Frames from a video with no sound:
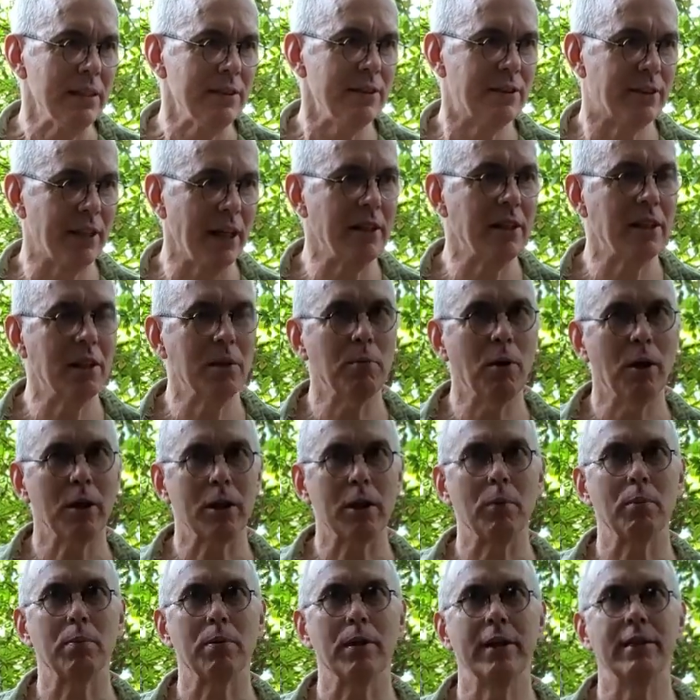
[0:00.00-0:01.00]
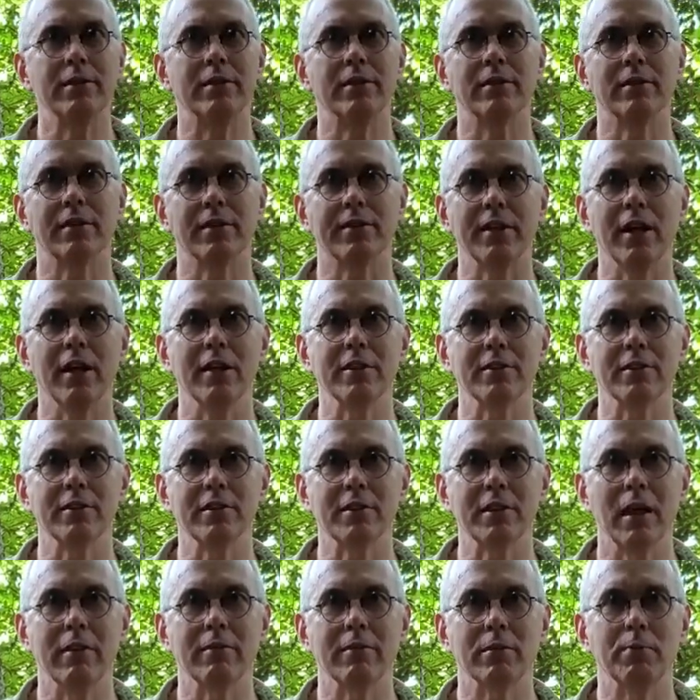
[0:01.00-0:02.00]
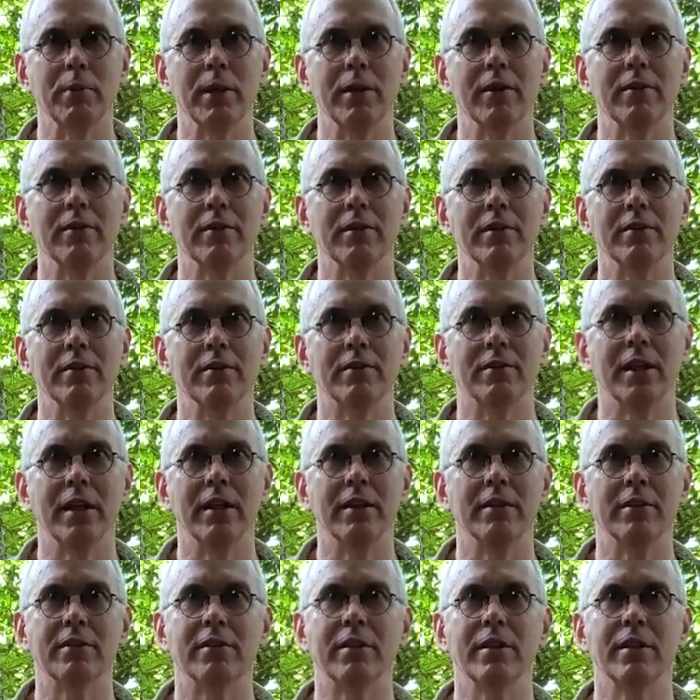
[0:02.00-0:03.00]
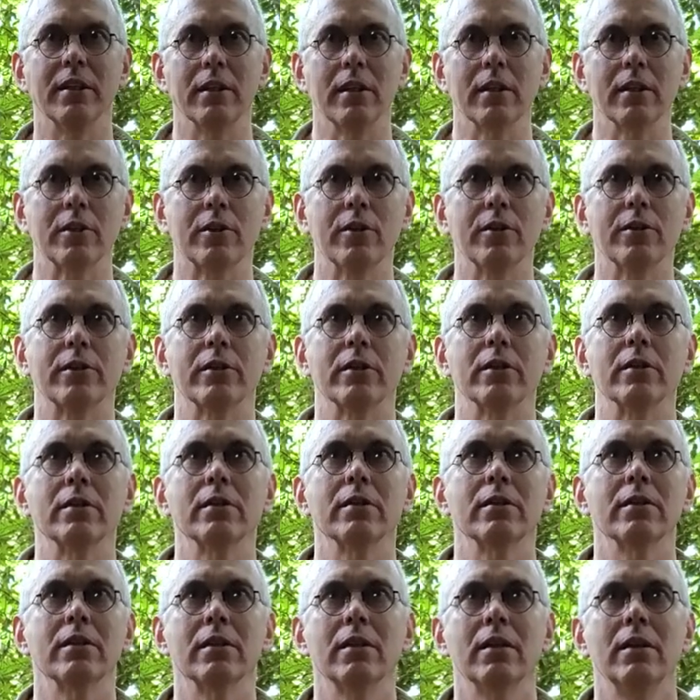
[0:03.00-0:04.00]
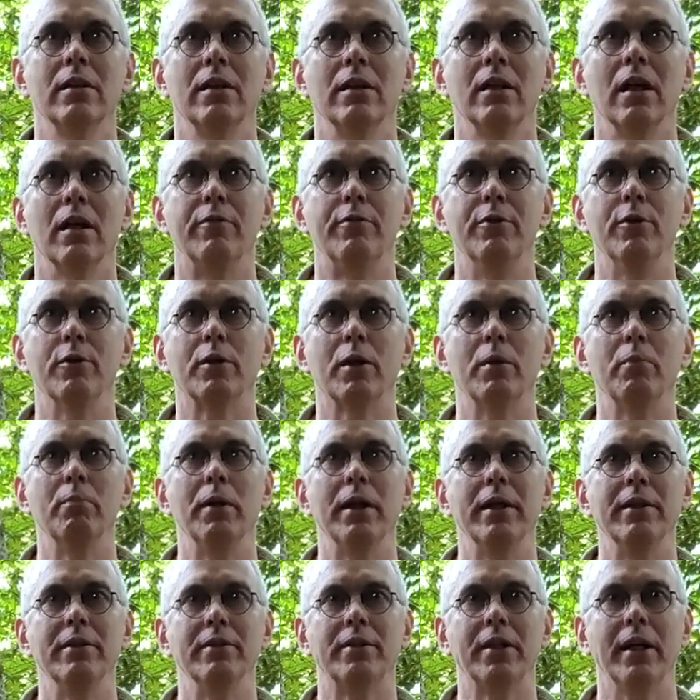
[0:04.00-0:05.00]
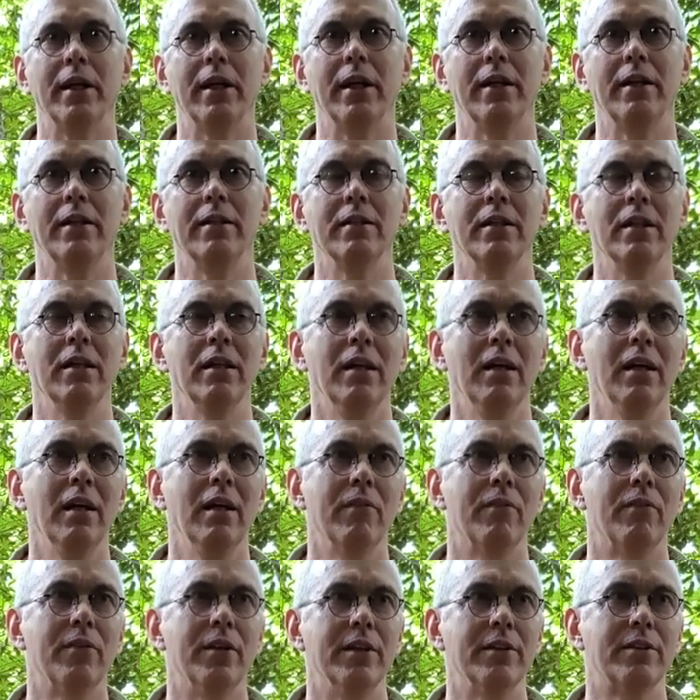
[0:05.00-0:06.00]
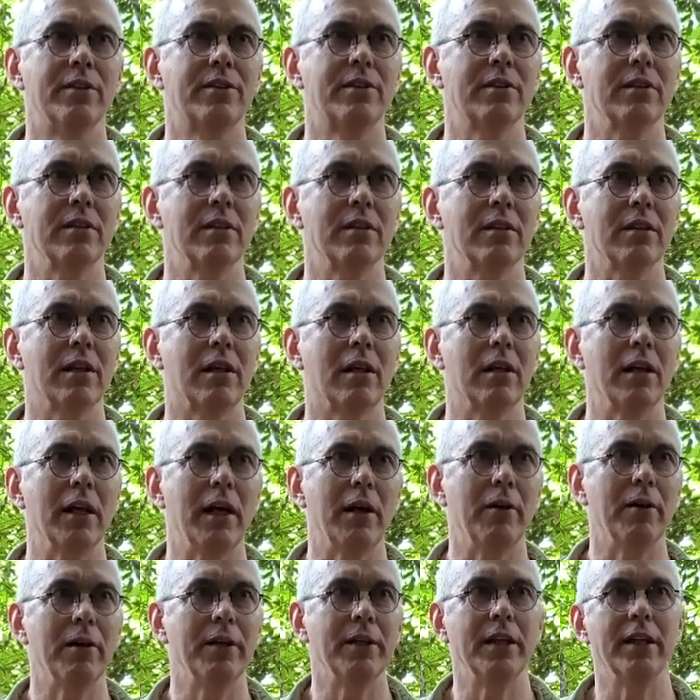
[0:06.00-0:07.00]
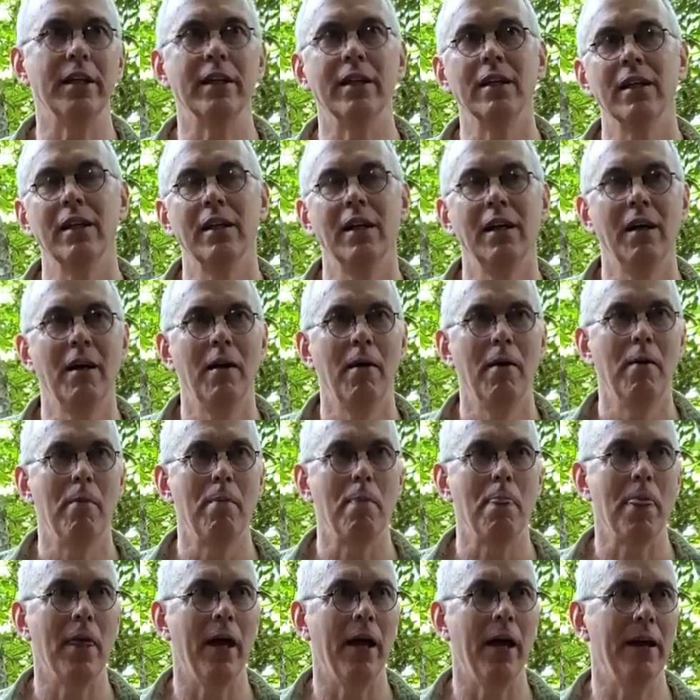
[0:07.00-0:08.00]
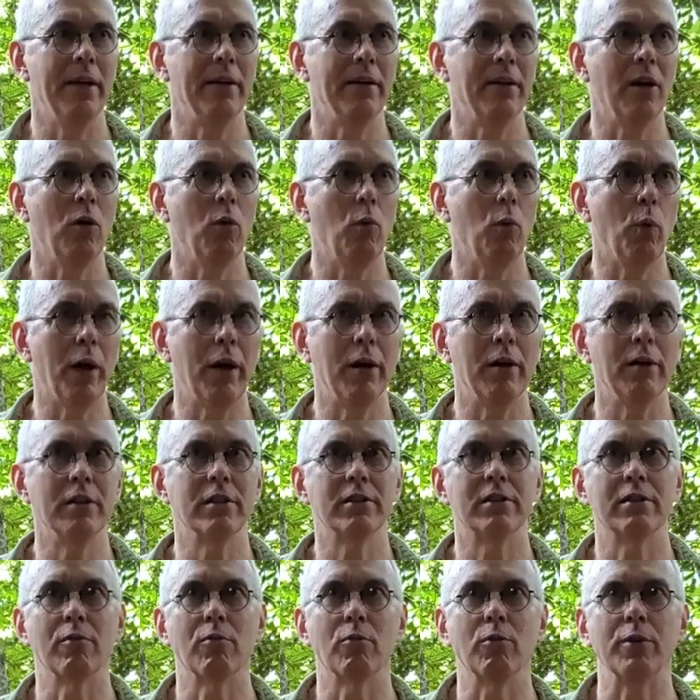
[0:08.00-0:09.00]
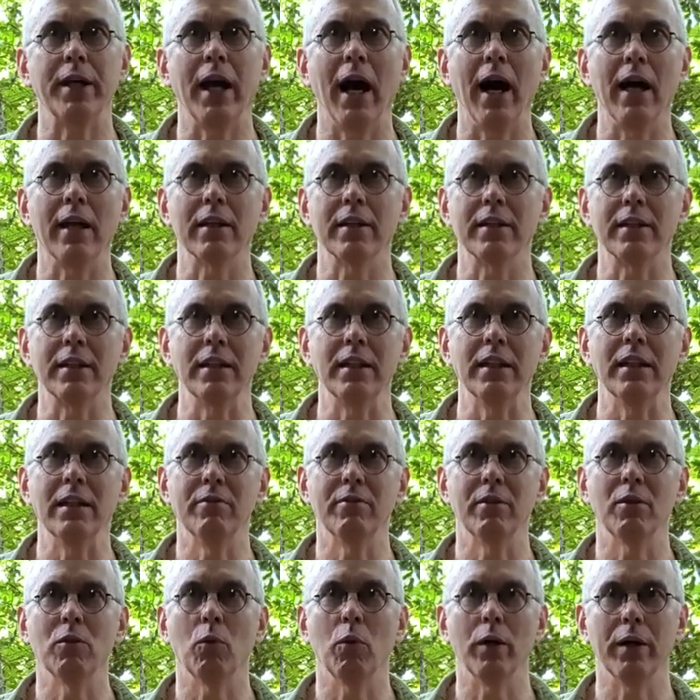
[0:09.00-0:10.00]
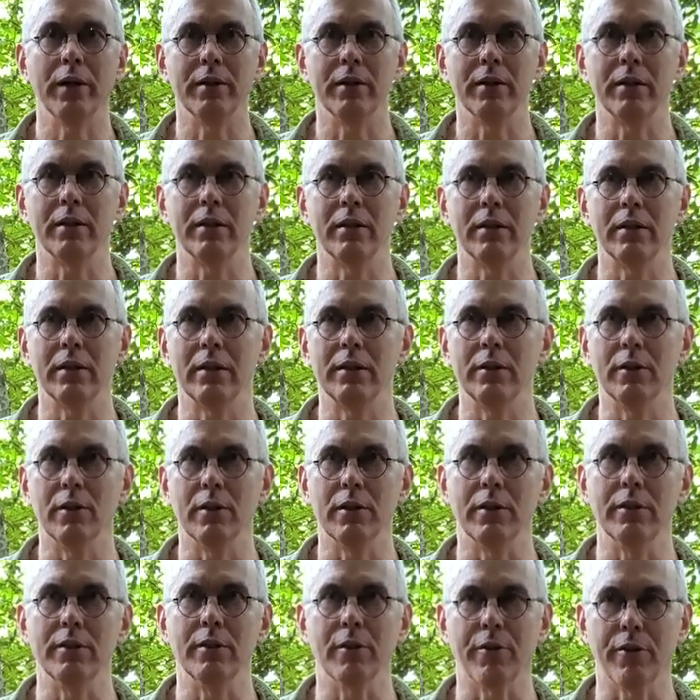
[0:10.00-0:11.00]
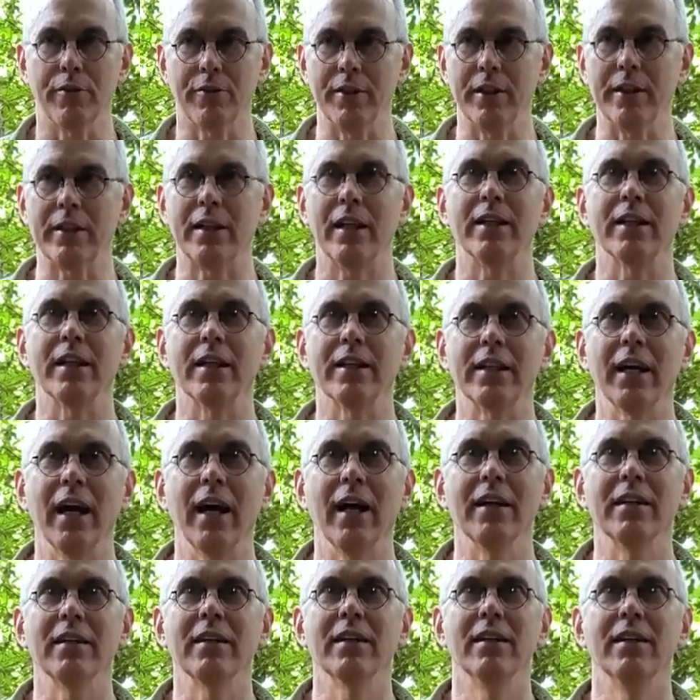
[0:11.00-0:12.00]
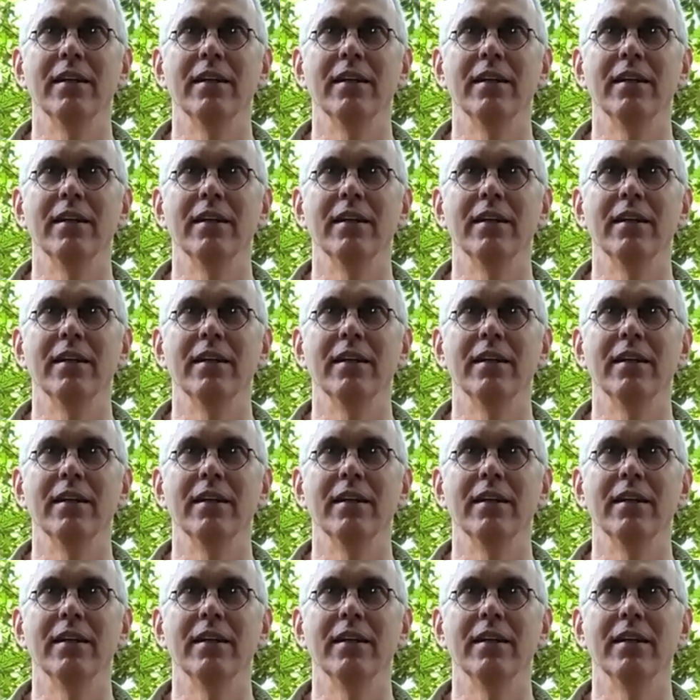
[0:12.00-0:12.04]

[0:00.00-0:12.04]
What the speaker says: Zen in the marketplace is 1,000 times better than Zen sitting on a cushion. If you can maintain this clarity and awareness of reality, even when you're thinking again.